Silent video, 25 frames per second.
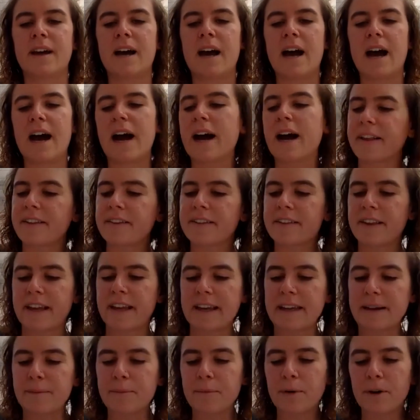I
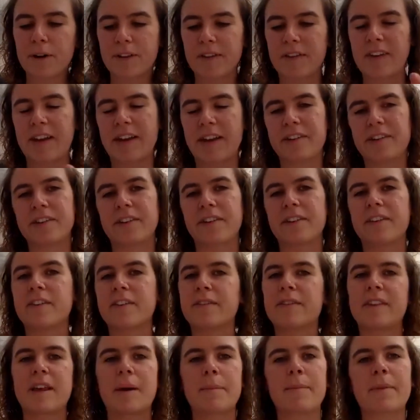see what sections
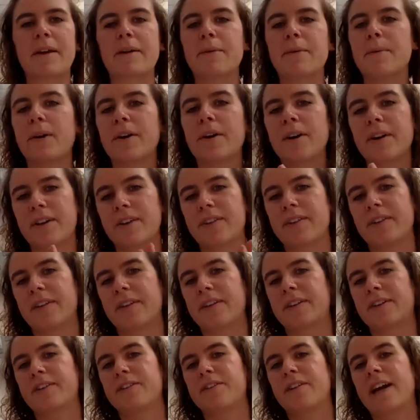of something works
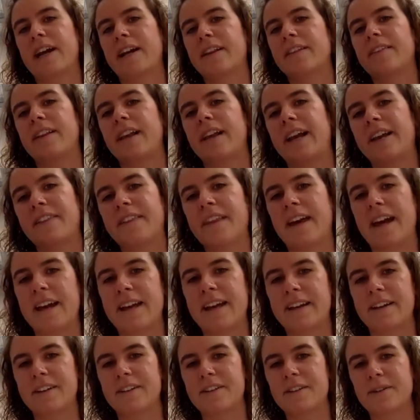and translate
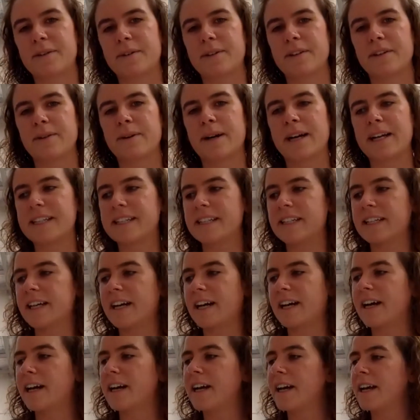that into a new
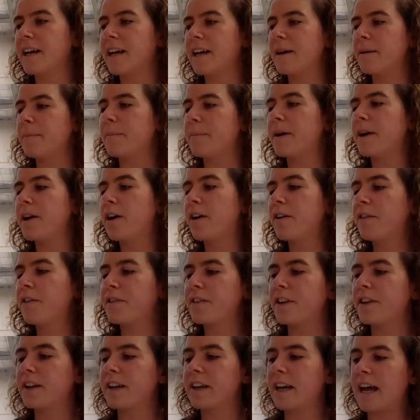idea. But
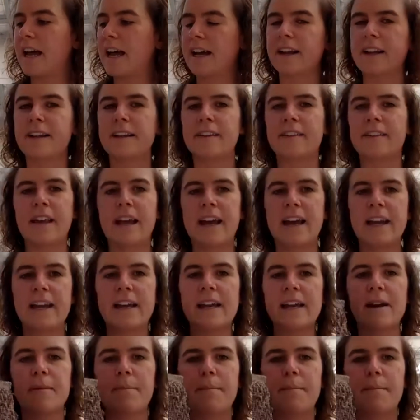often like
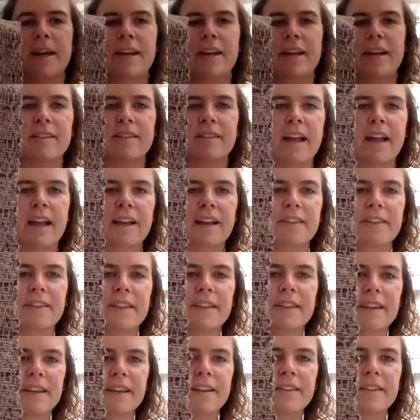say a piece like
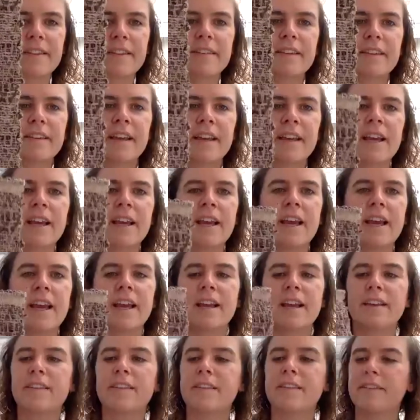this,
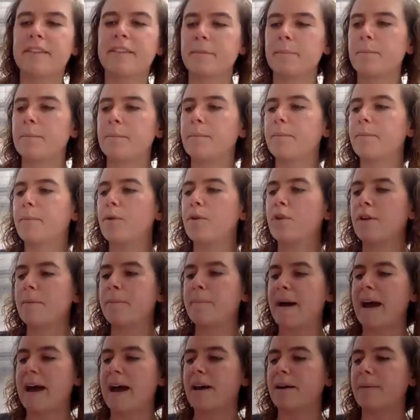it's more
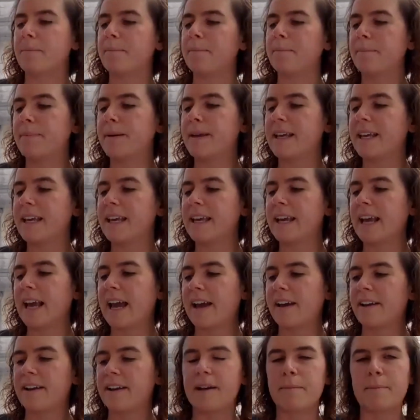about picking
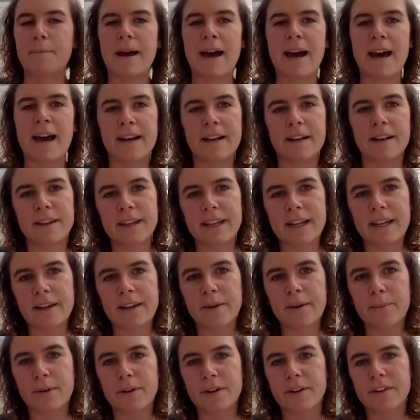out a pattern that
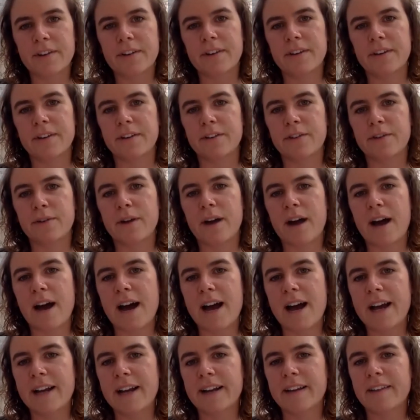you want to
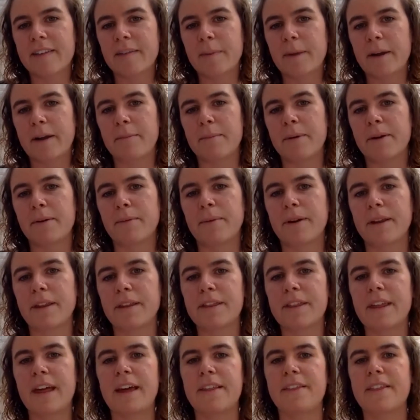try and experiment with,
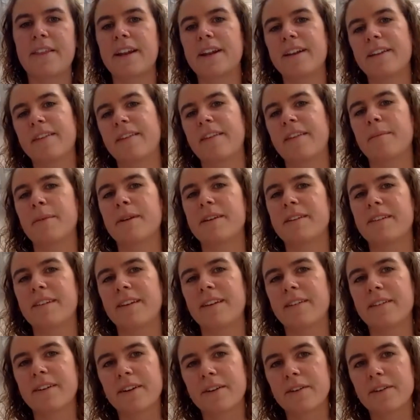and then it's the
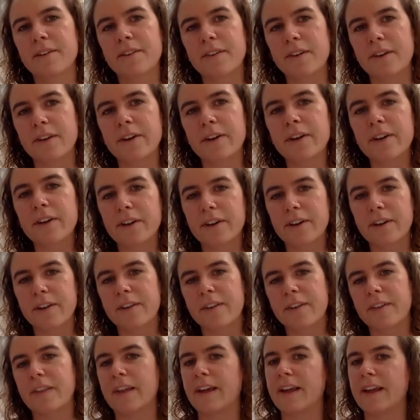materials you
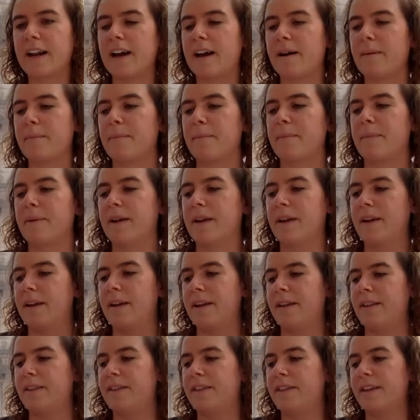use that
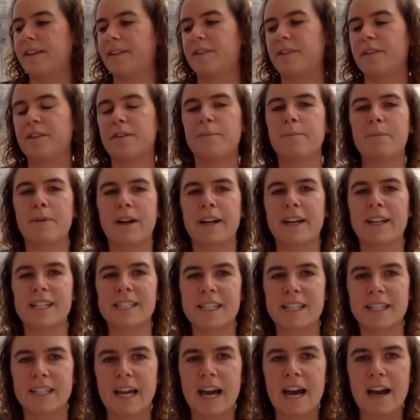that sort of bring it
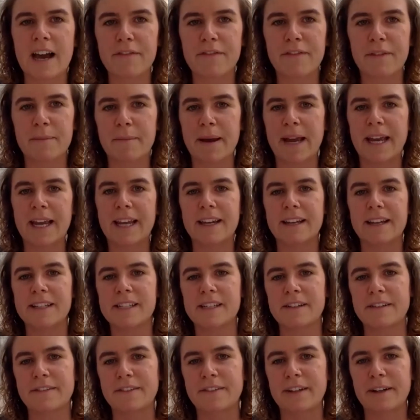to life and make it
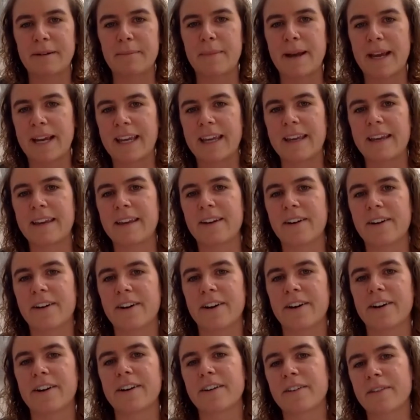different and make it your
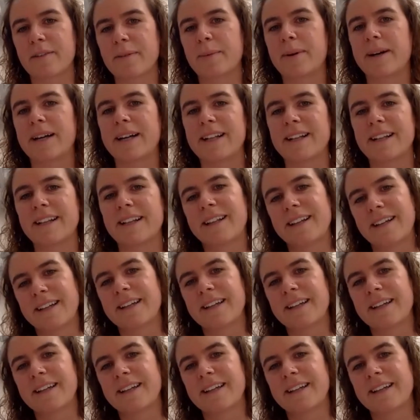own as well.